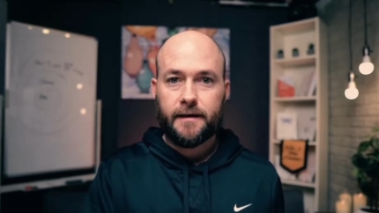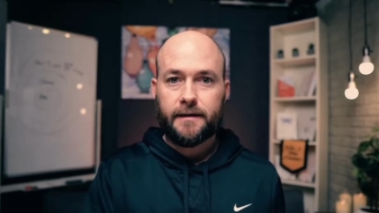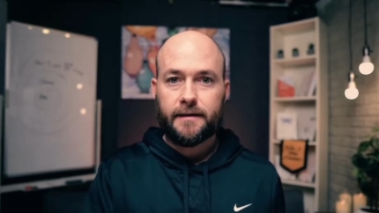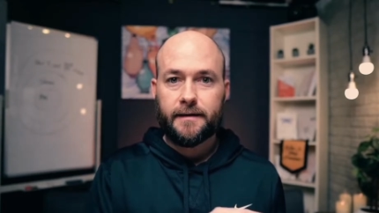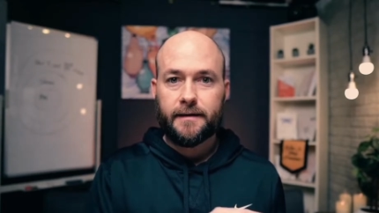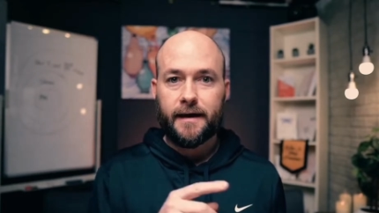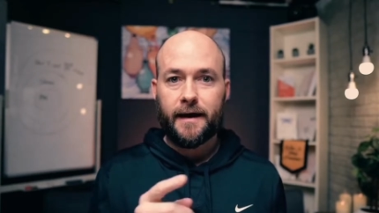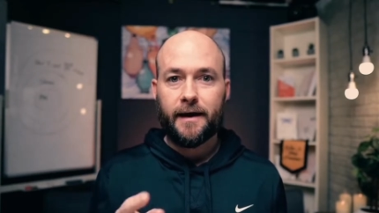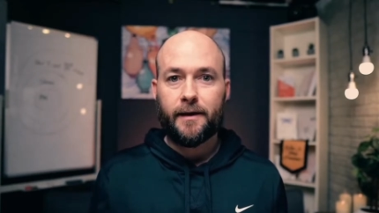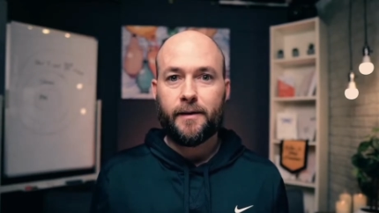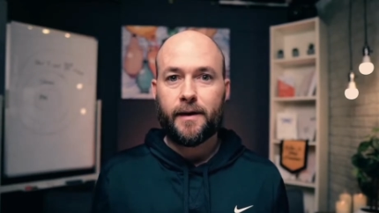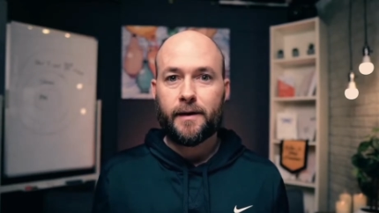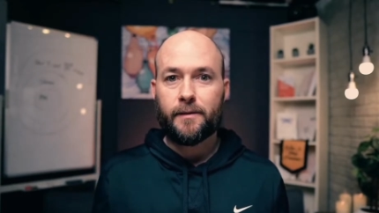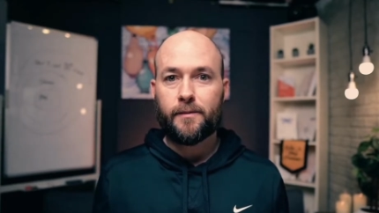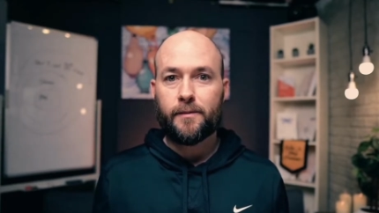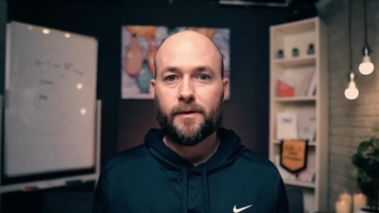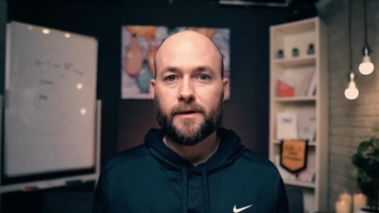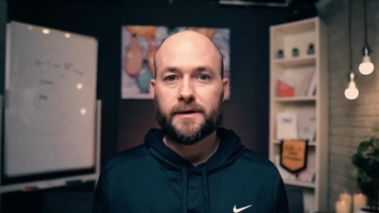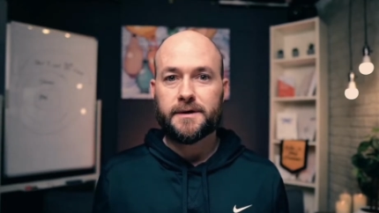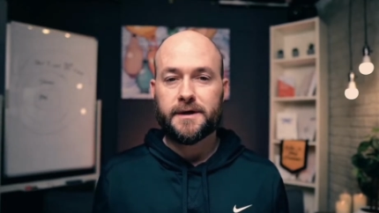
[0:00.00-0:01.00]
Now I
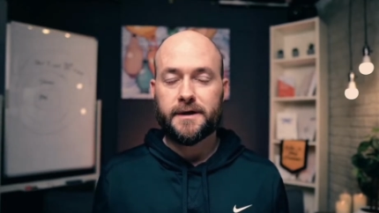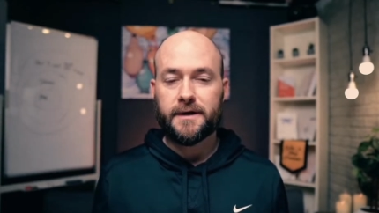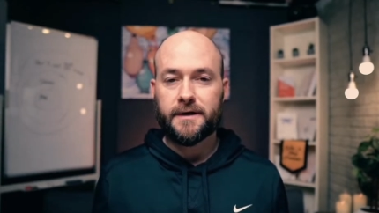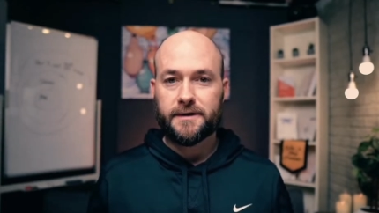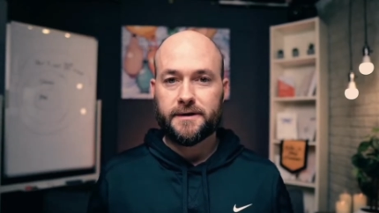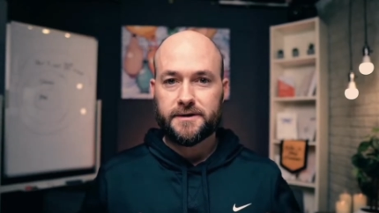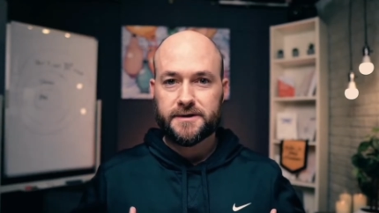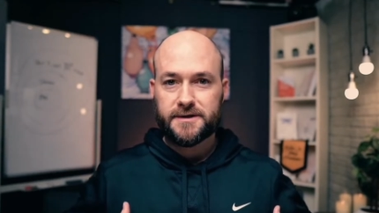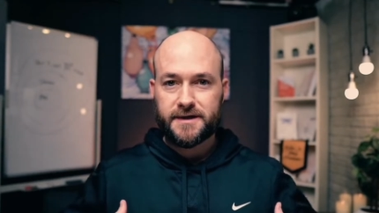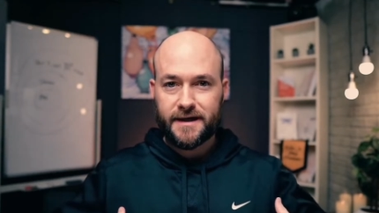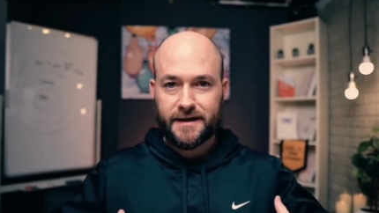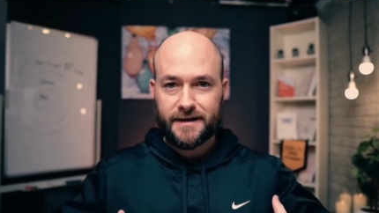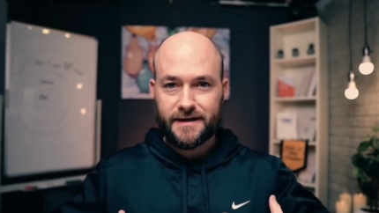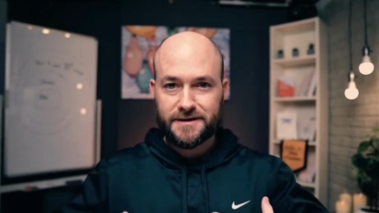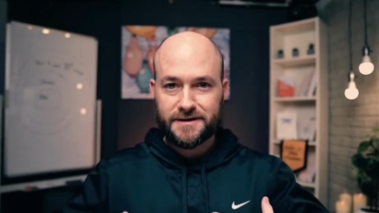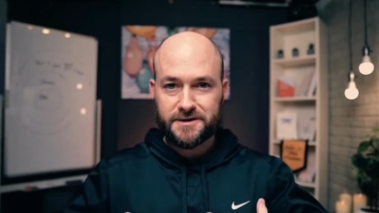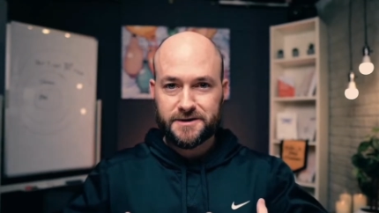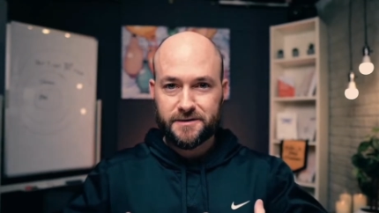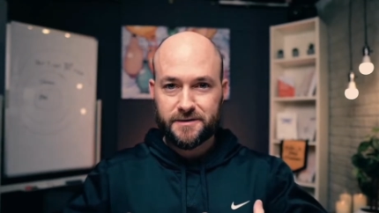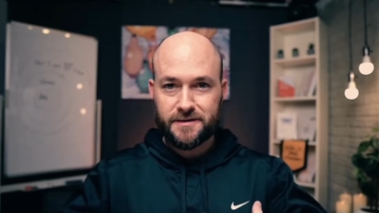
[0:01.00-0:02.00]
want you to understand as you